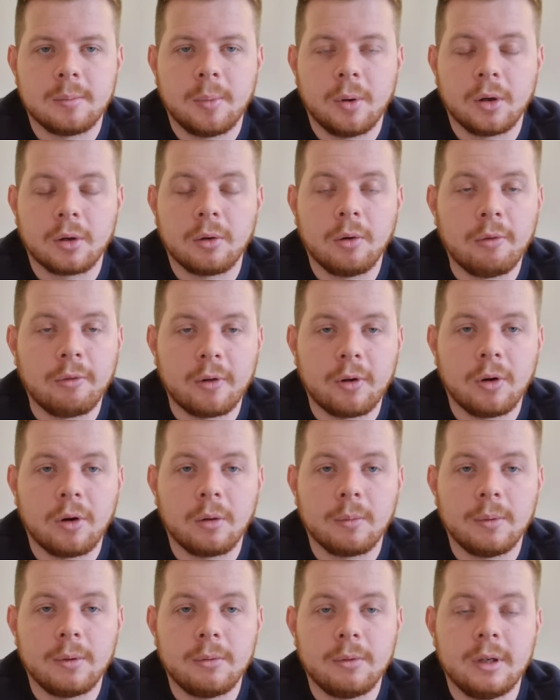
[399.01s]
But
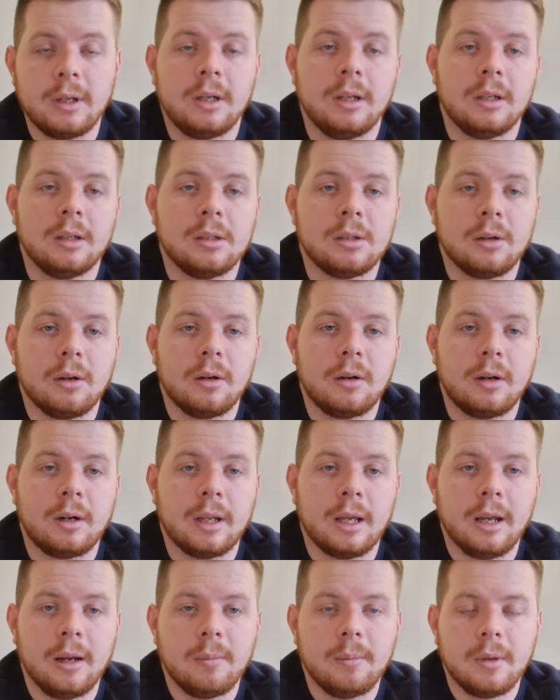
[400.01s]
overall, we really enjoyed our
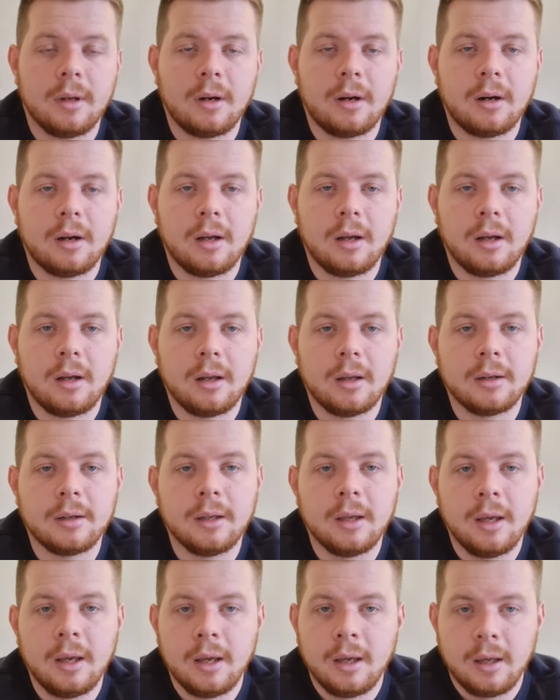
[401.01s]
time there, and
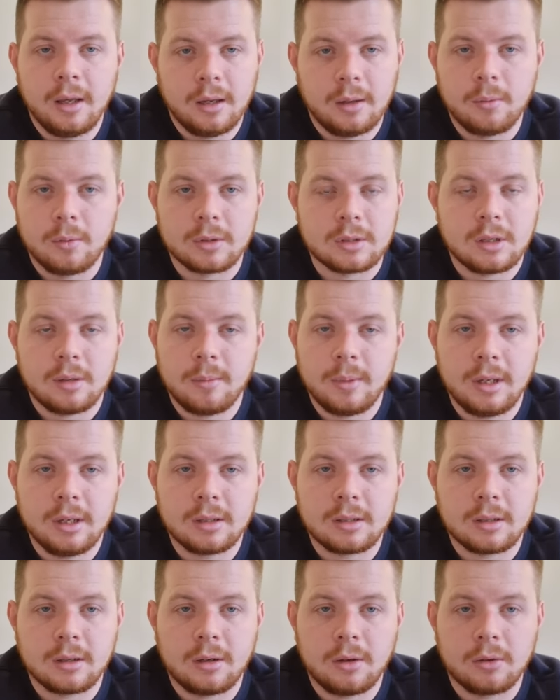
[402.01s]
it was an
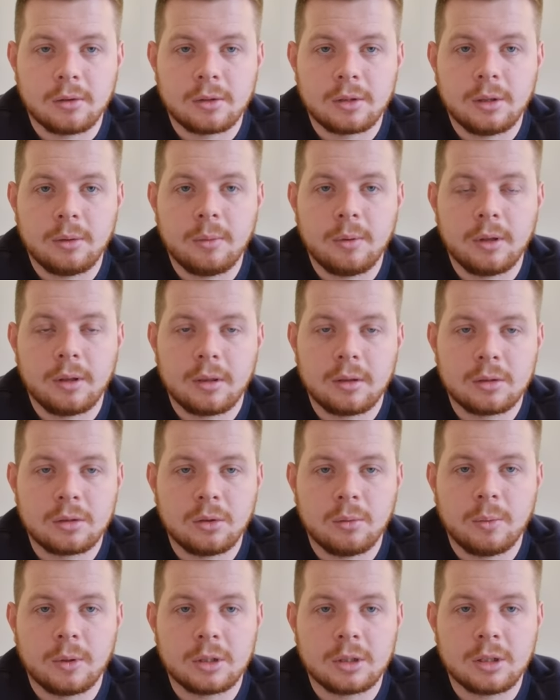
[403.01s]
amazing country with
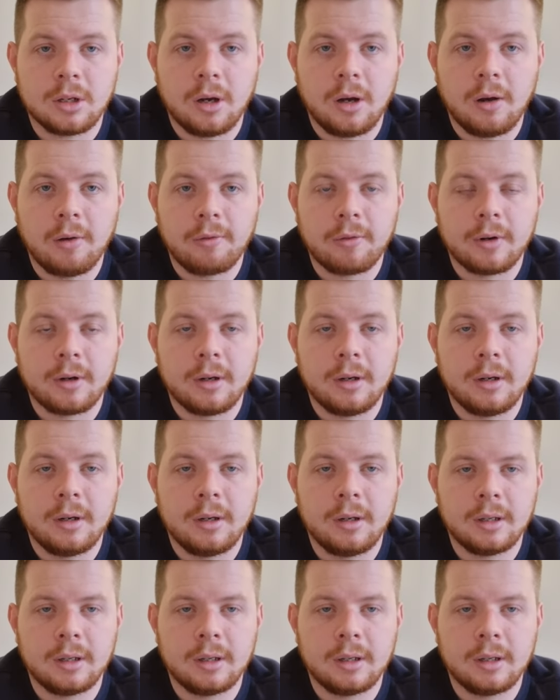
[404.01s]
so much to offer,